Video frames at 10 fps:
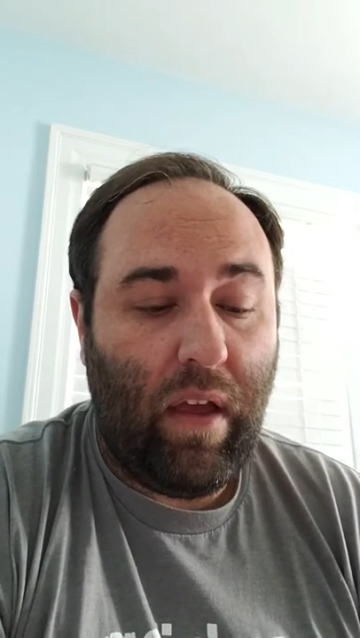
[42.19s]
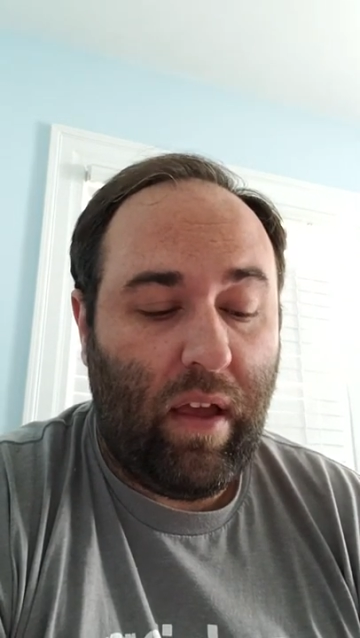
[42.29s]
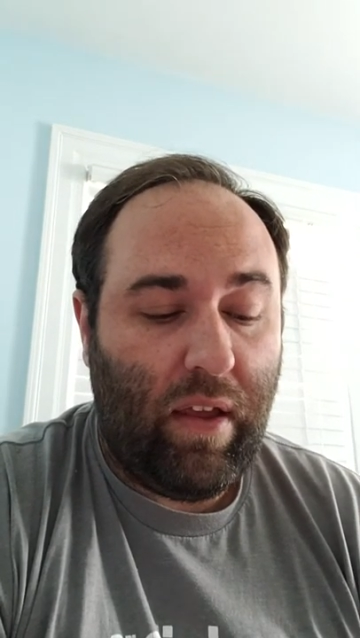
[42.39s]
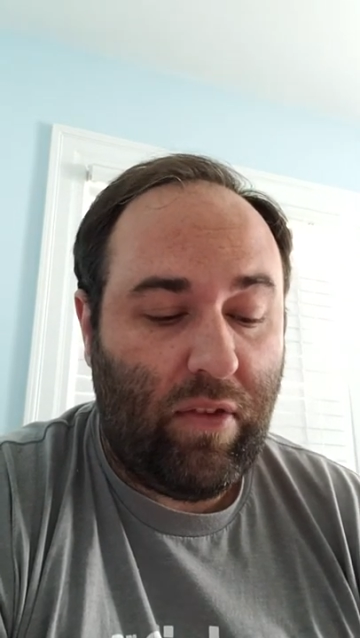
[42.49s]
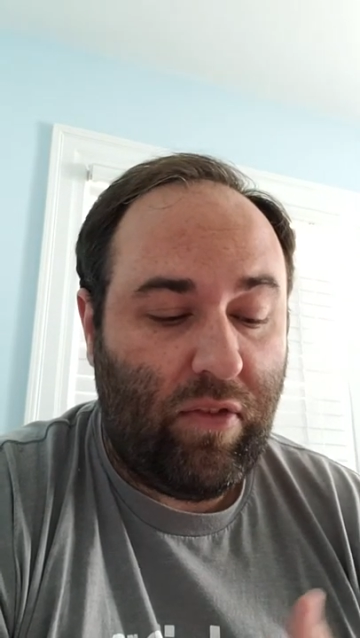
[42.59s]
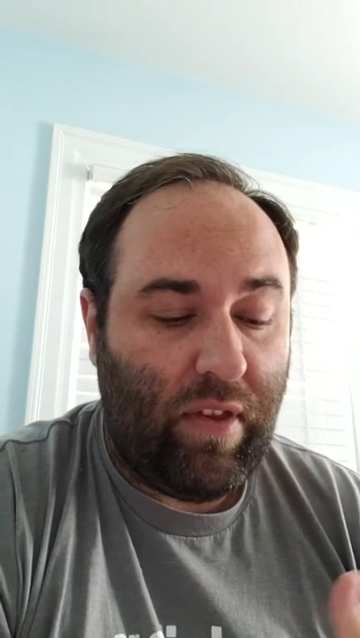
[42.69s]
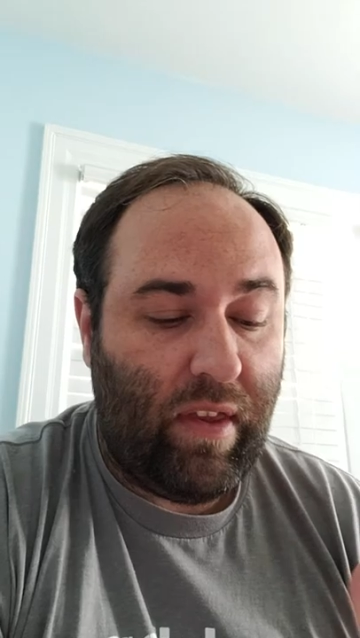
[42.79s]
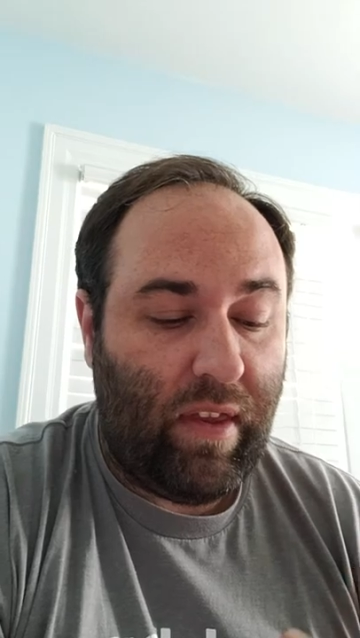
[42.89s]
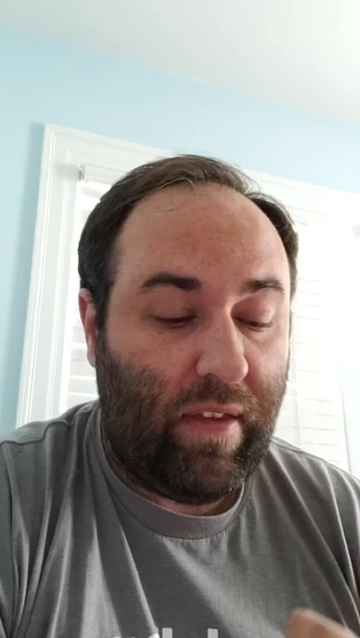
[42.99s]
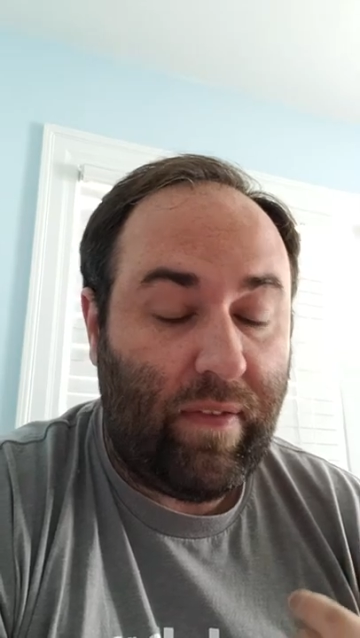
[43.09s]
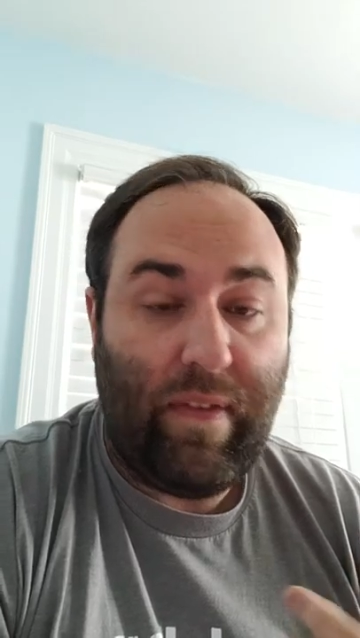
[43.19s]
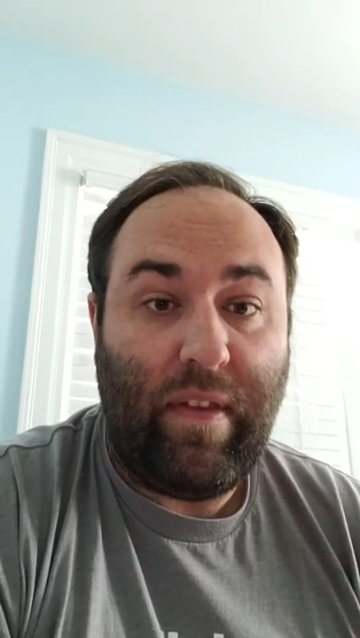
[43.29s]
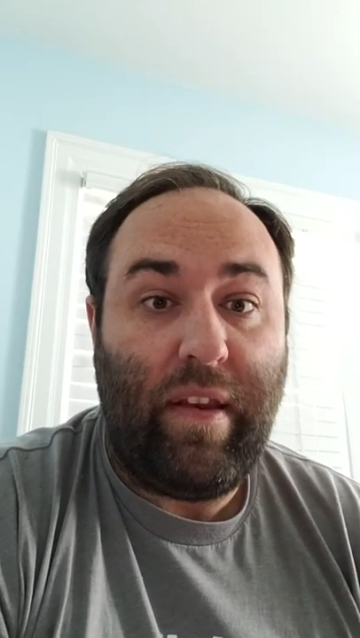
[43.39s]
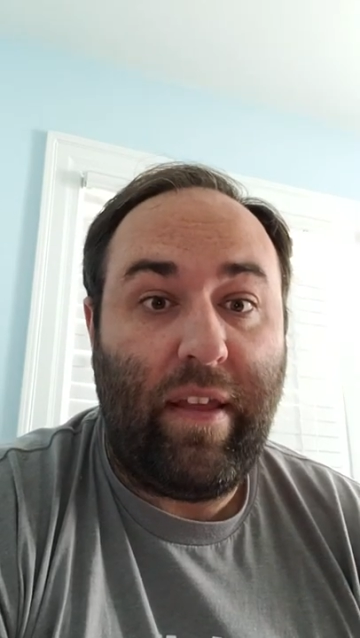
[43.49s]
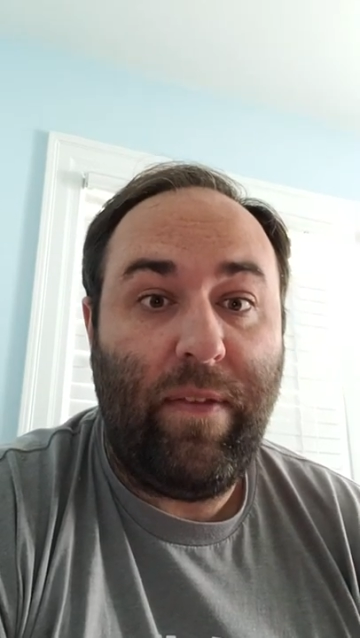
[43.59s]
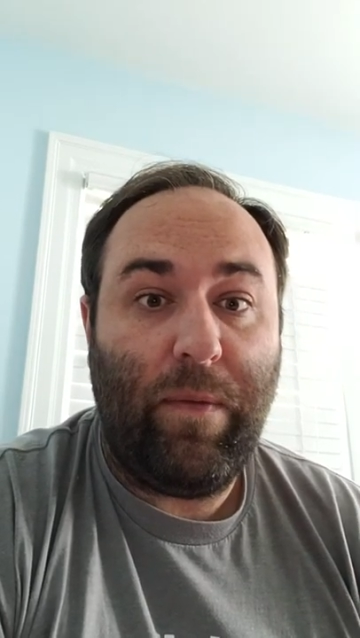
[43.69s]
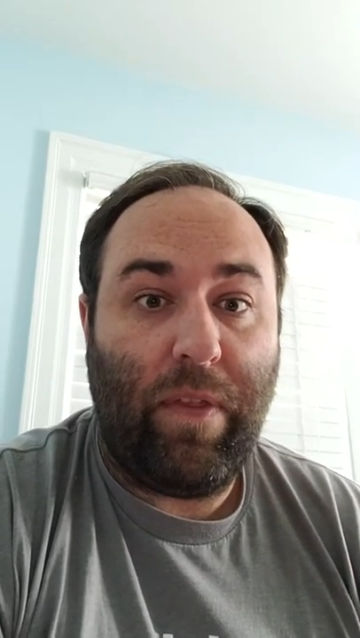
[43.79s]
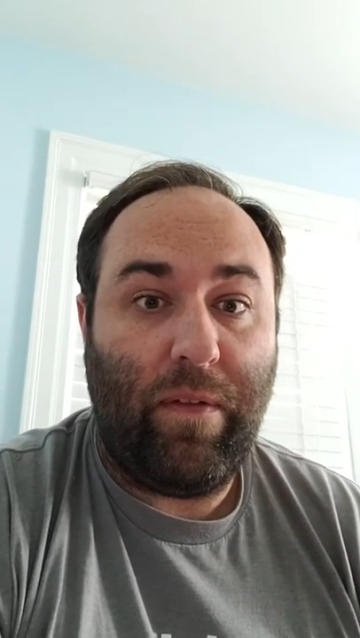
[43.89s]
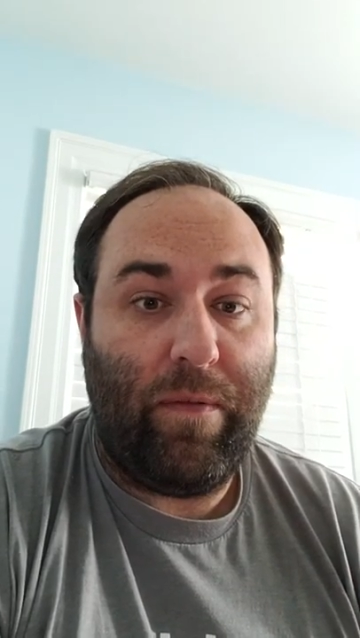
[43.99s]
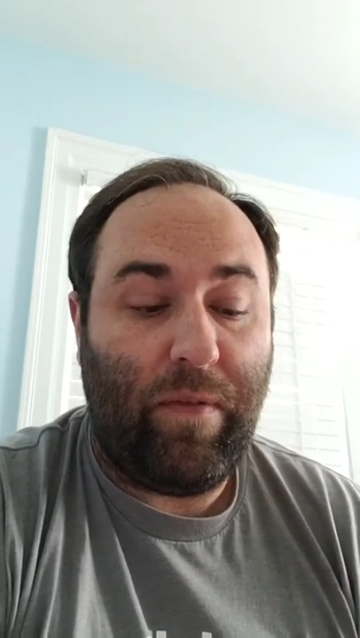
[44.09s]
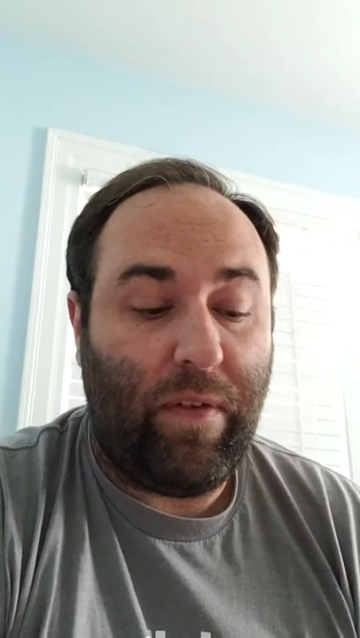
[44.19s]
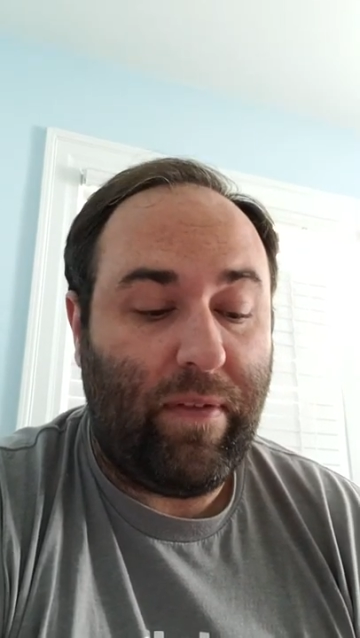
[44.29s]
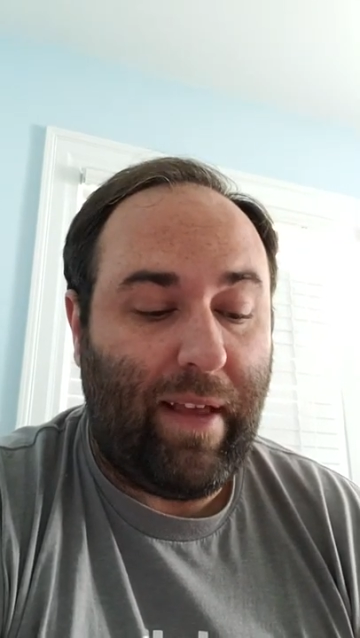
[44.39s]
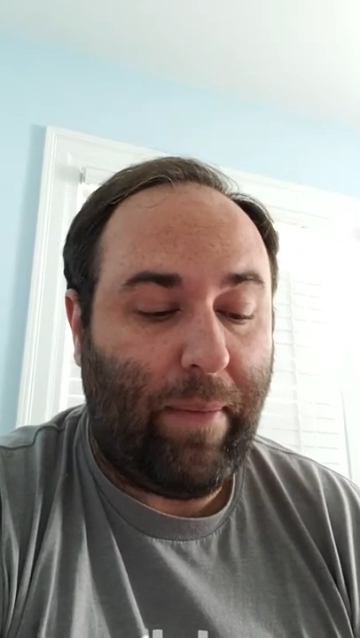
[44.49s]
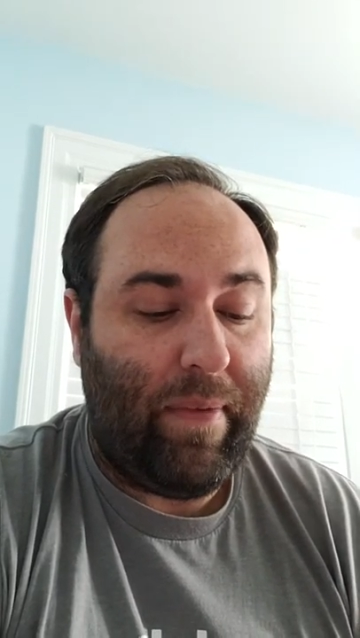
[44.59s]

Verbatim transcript: Uh, she sneezed for the first time,